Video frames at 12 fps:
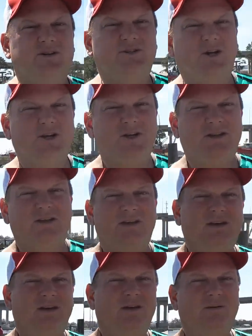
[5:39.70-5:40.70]
show you
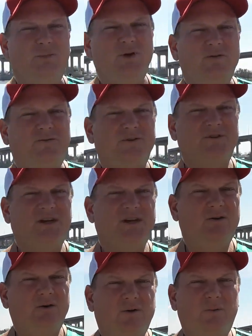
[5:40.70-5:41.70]
the beautiful
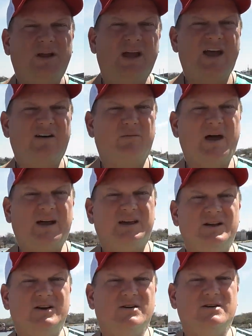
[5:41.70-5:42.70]
scenery we have back
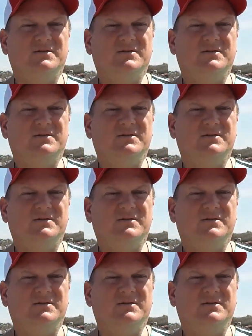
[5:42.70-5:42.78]
here.